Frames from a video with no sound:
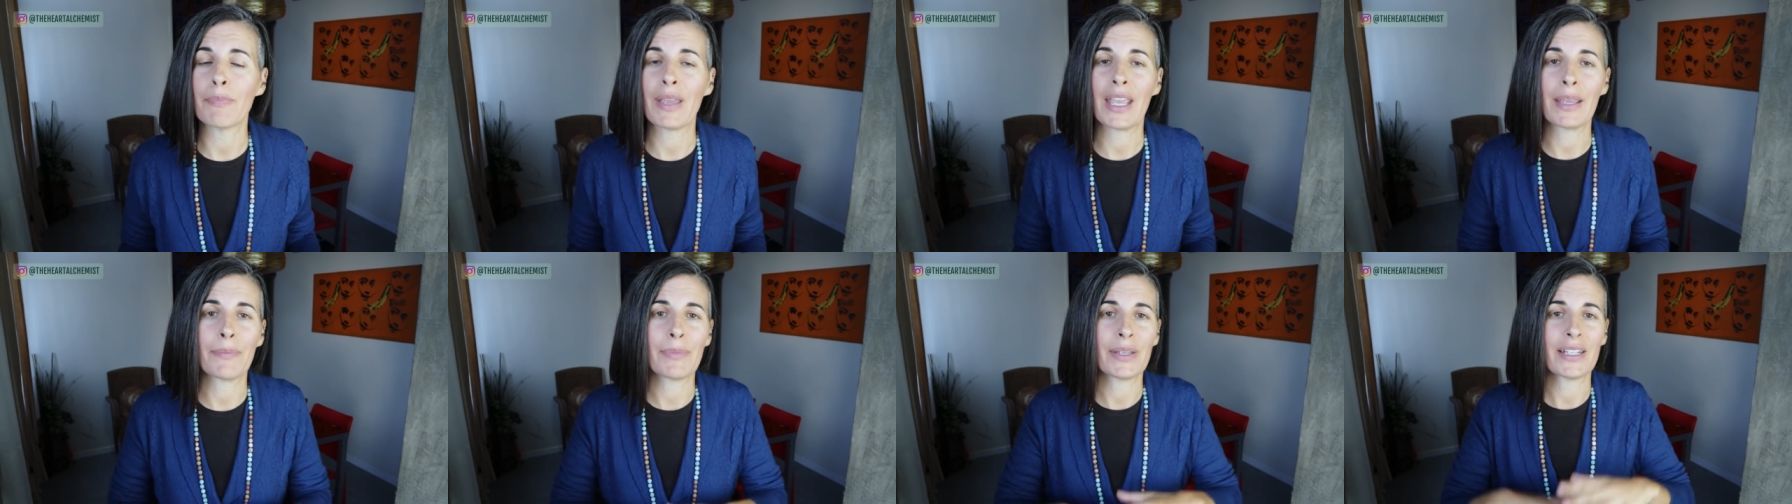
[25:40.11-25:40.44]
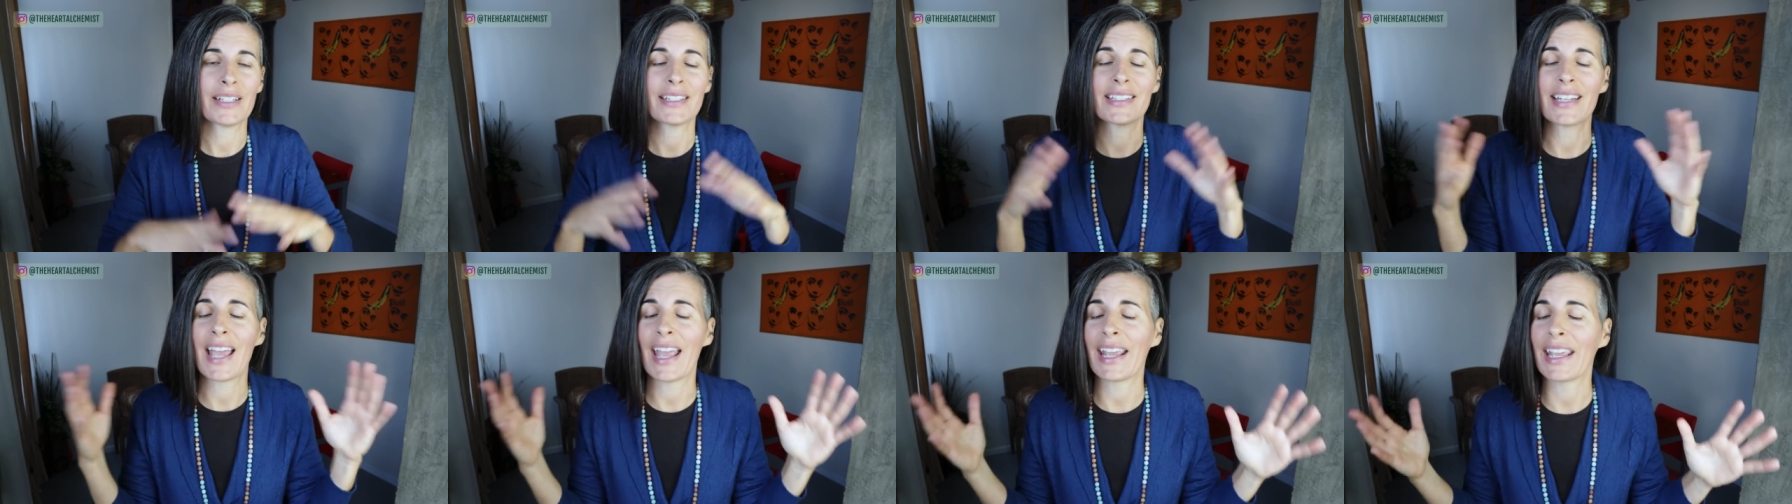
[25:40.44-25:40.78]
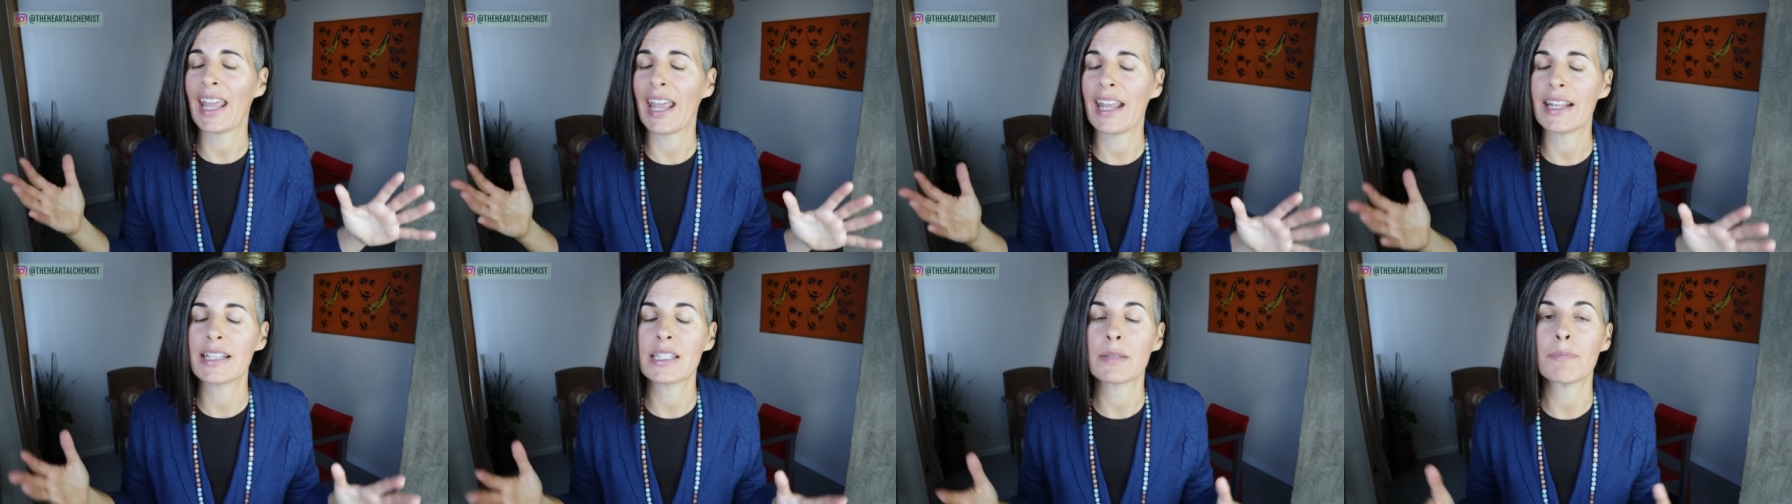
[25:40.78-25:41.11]
maybe
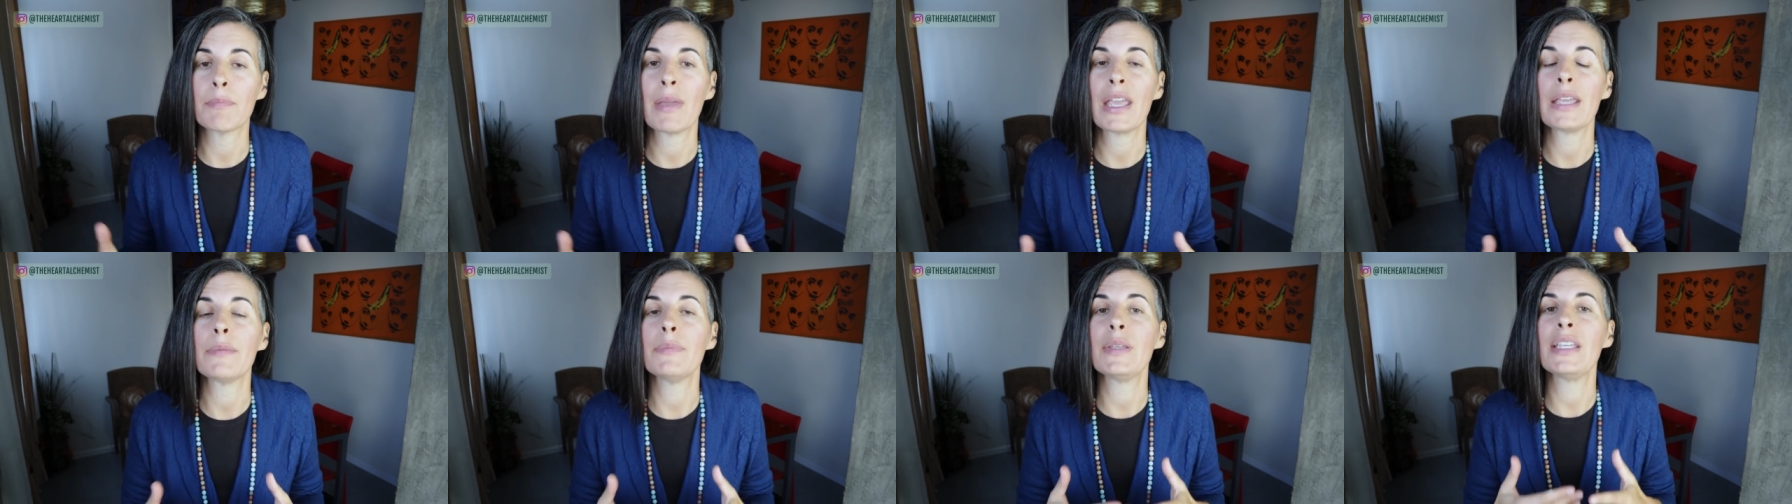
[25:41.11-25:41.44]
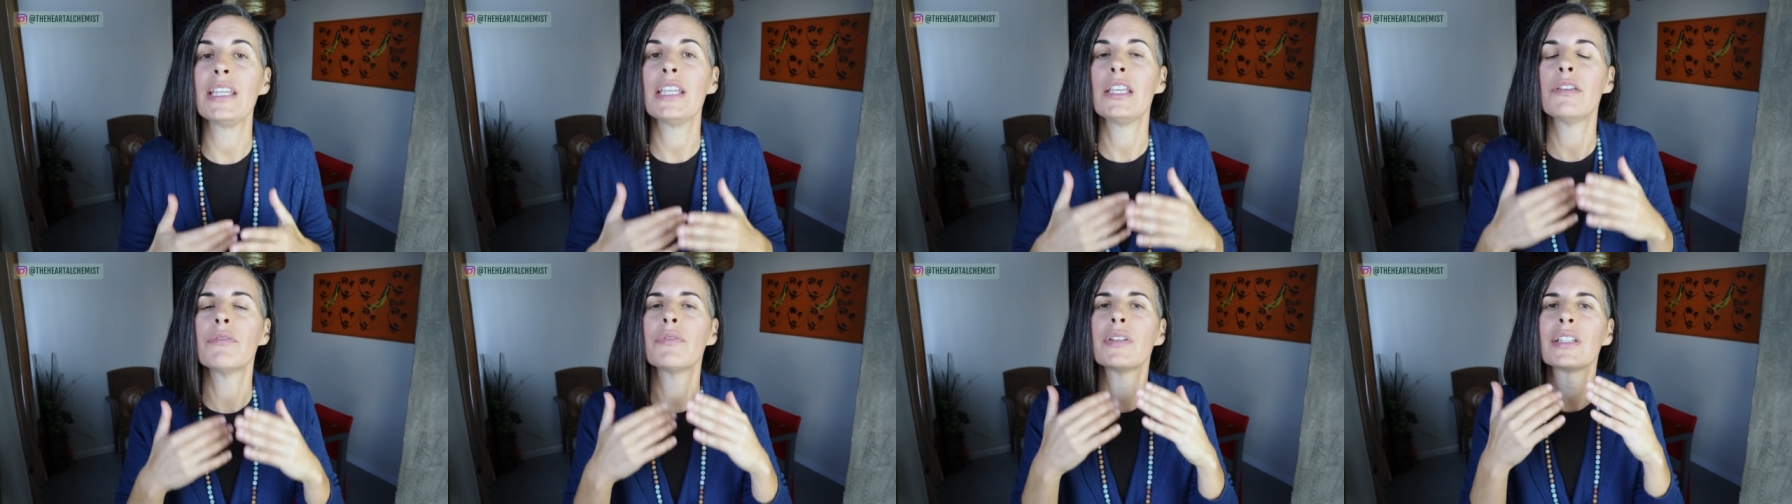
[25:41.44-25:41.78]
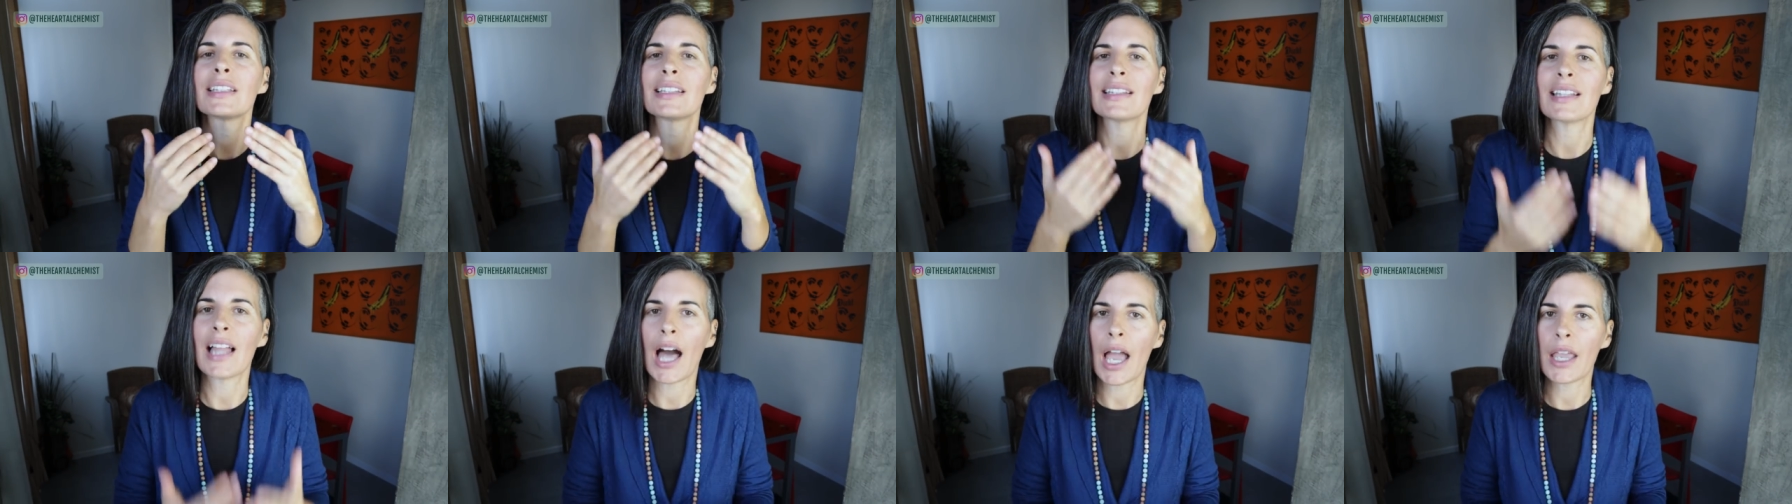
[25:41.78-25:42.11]
decades, maybe
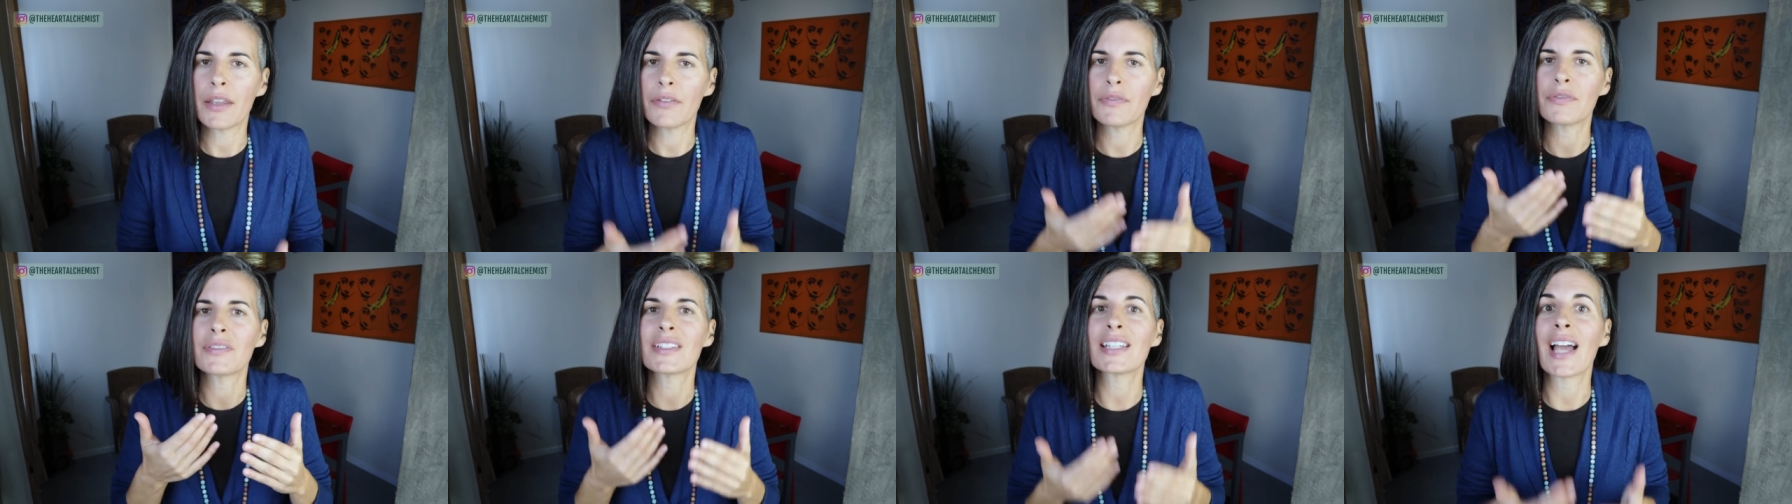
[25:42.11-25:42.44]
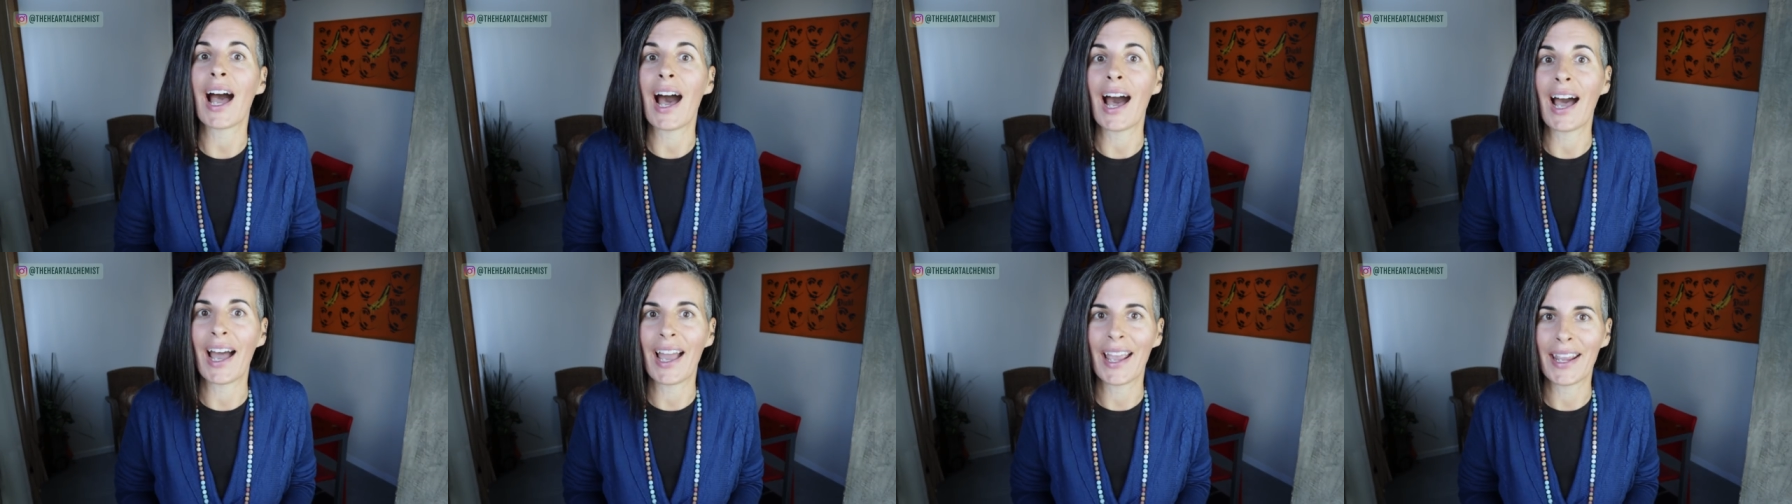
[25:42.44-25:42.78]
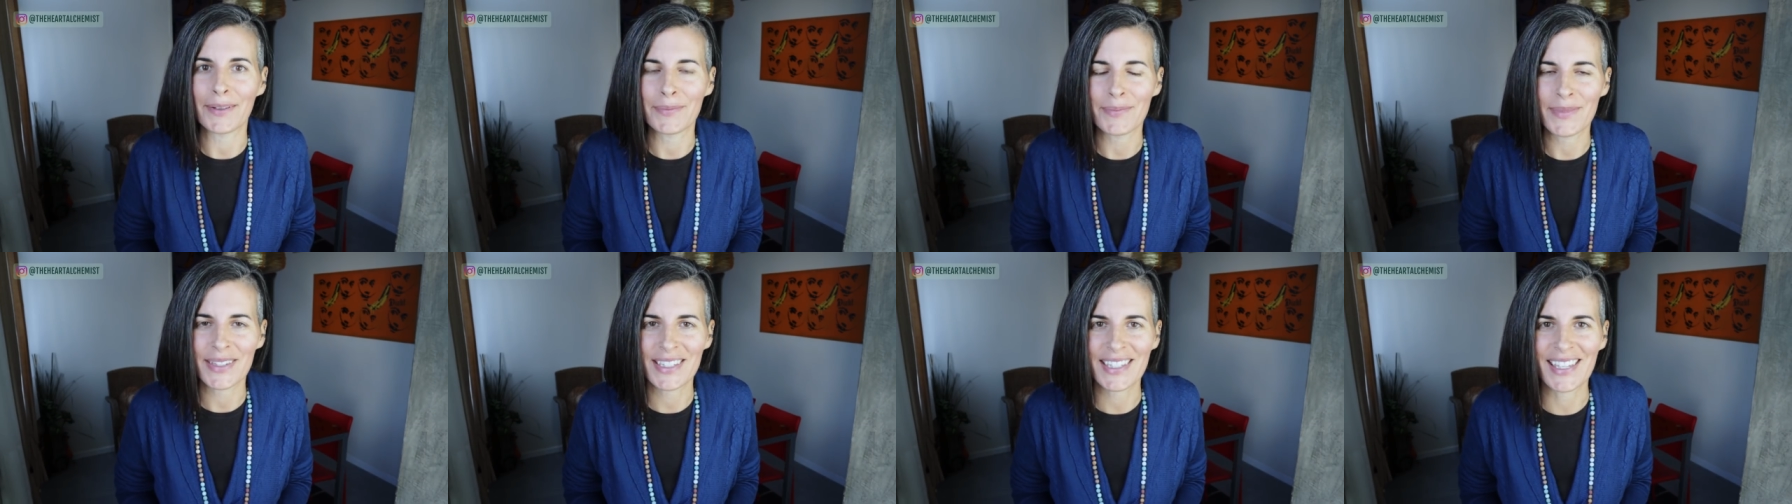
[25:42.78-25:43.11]
even
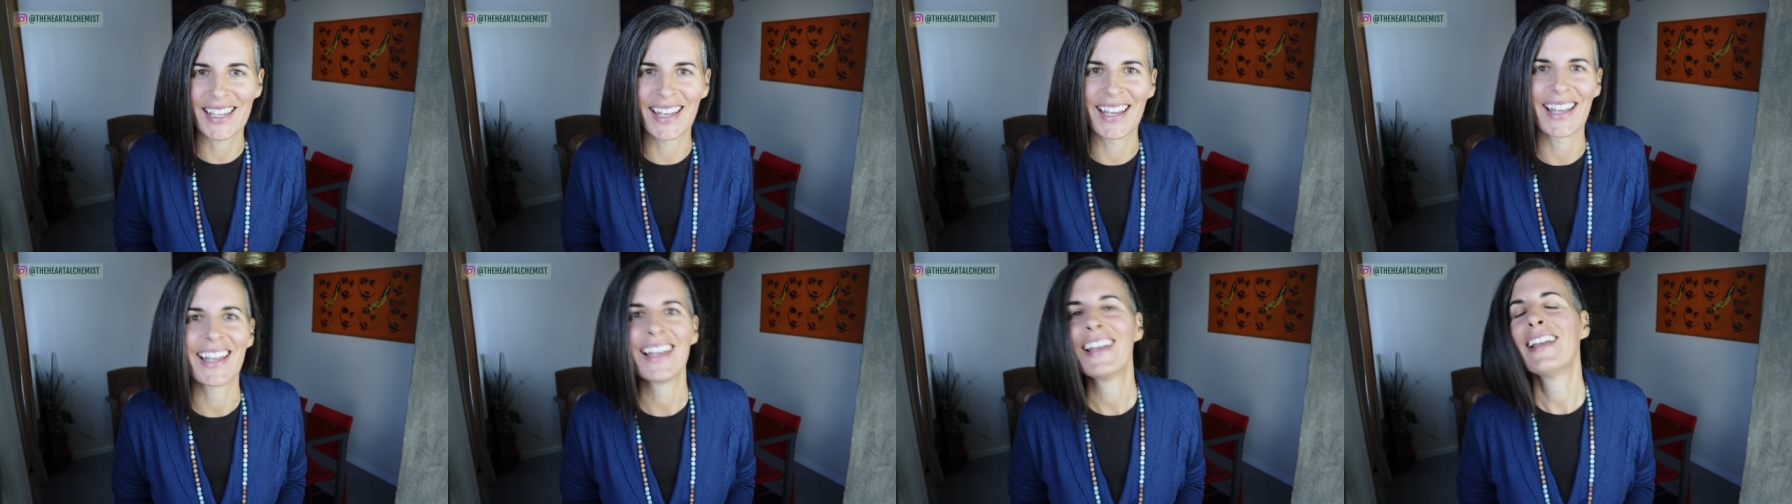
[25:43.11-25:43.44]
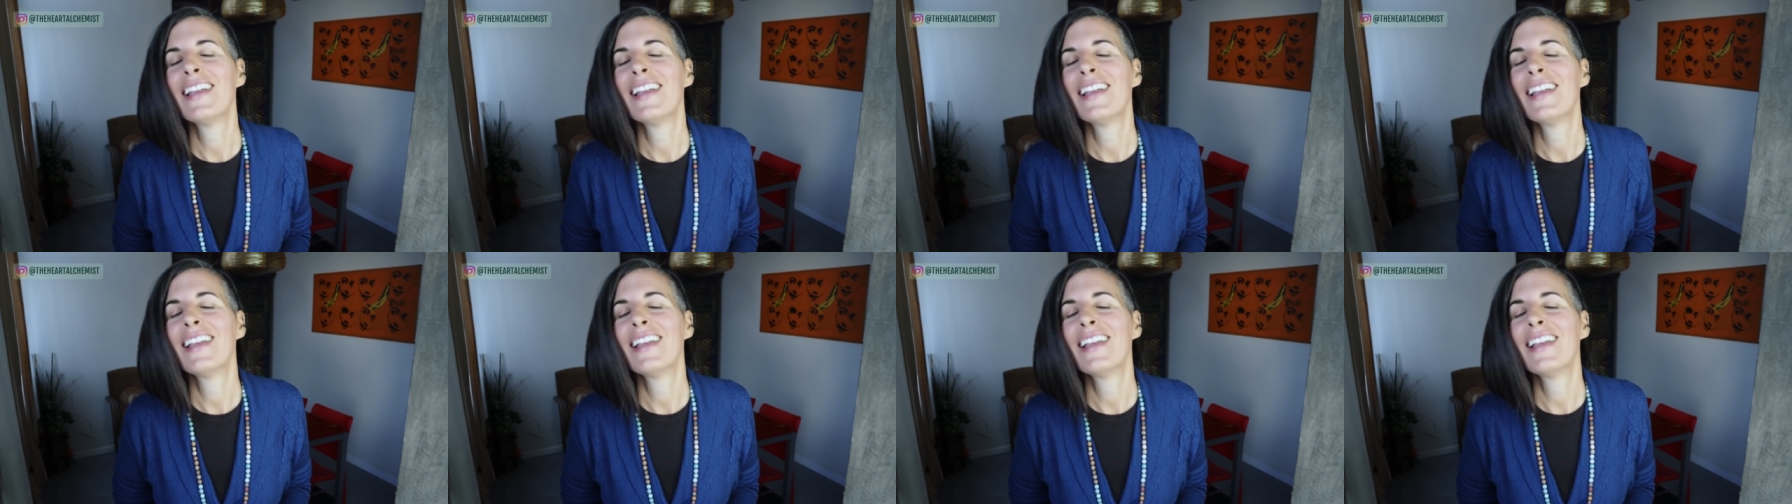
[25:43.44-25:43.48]
lifetimes.